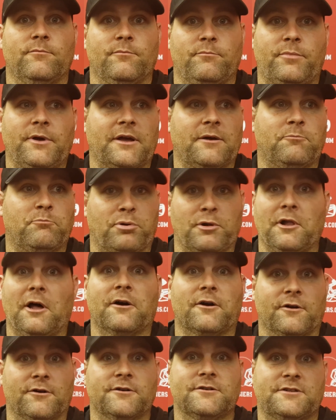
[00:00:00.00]
big
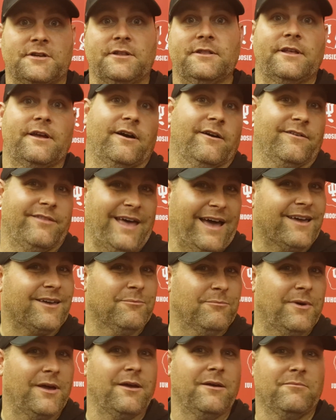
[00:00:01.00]
pluggers in there, that
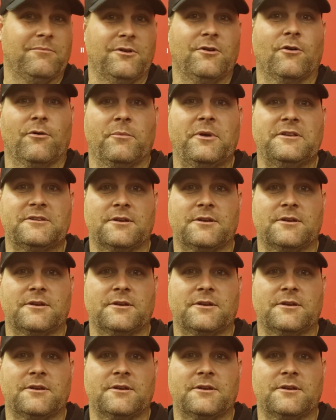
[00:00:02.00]
can make, you know what I mean?